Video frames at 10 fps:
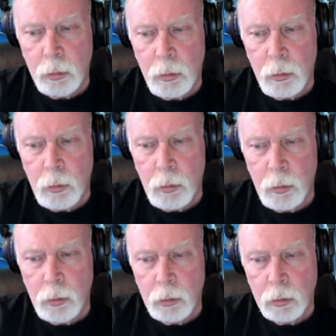
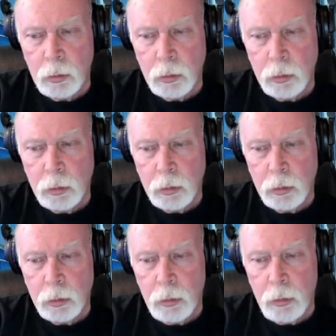
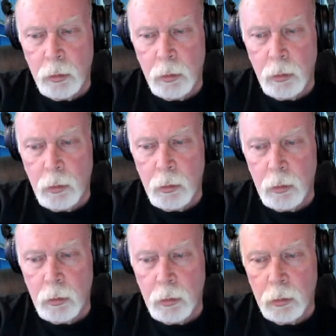
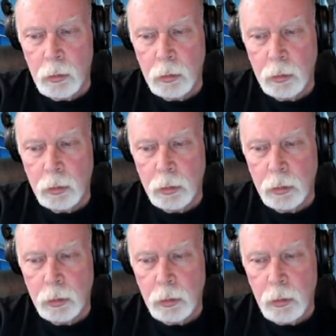
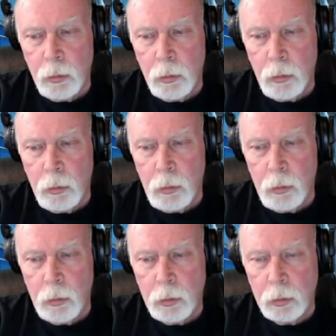
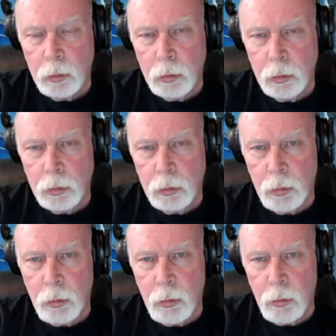
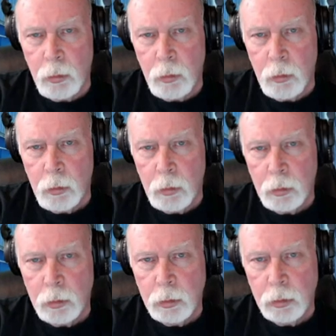
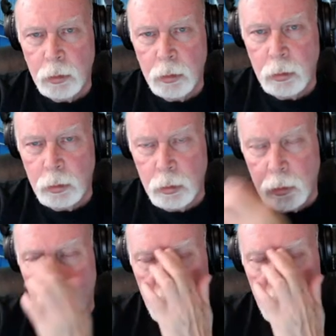This person isn't speaking.